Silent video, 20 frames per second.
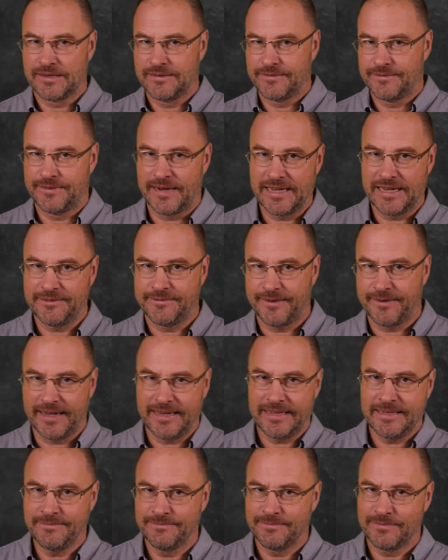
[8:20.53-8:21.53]

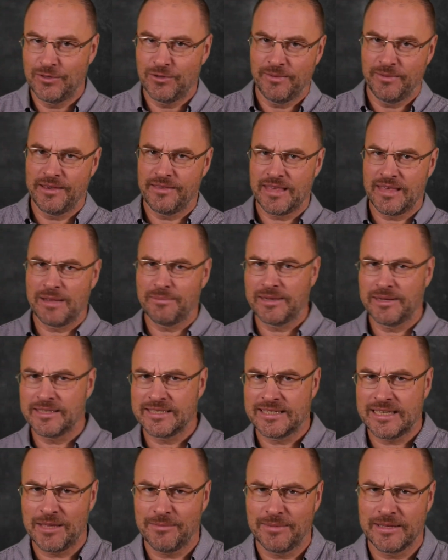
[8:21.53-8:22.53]
Fine, you may
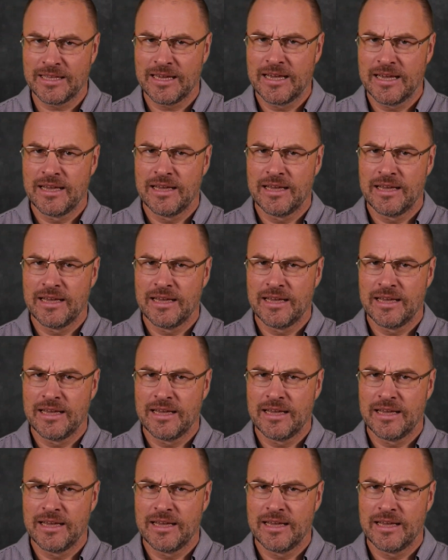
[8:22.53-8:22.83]
say, but